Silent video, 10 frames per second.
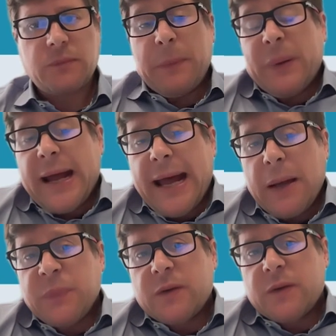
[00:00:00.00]
But
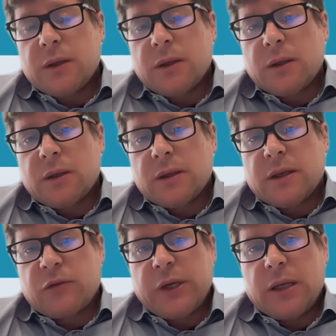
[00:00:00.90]
perhaps
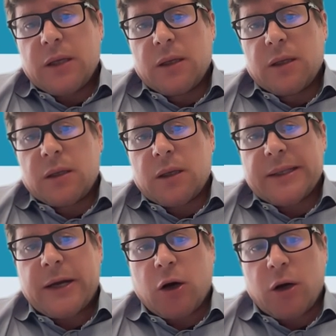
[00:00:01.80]
the real
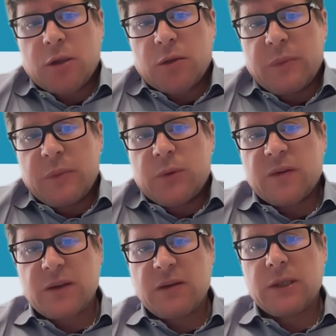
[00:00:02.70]
dichotomy
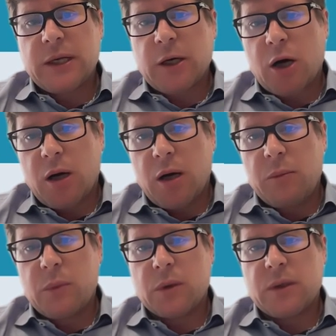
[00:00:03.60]
between civil and
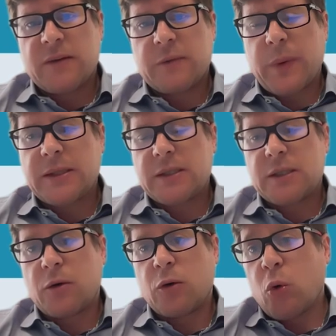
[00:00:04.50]
common, it's
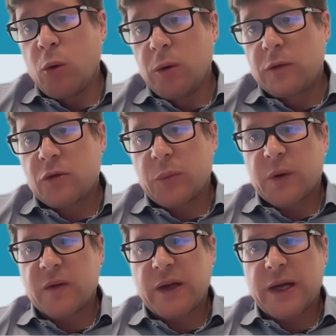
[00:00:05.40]
better or also
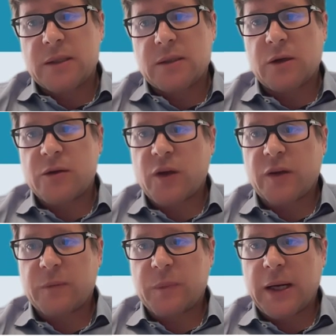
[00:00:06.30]
represented not
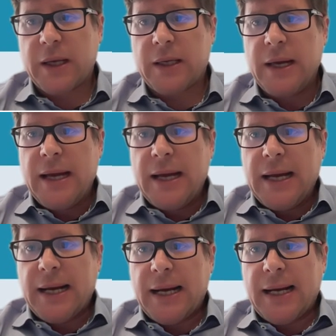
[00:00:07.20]
just by
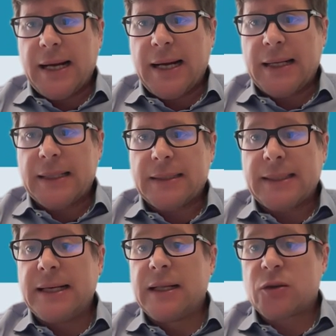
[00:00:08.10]

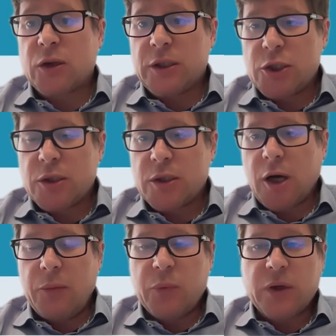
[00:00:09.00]
legal tradition in the
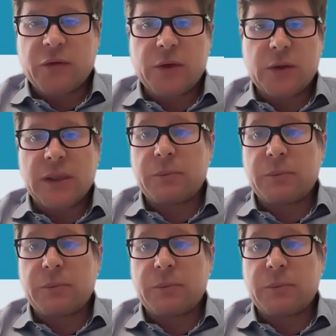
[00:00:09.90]
corporate field,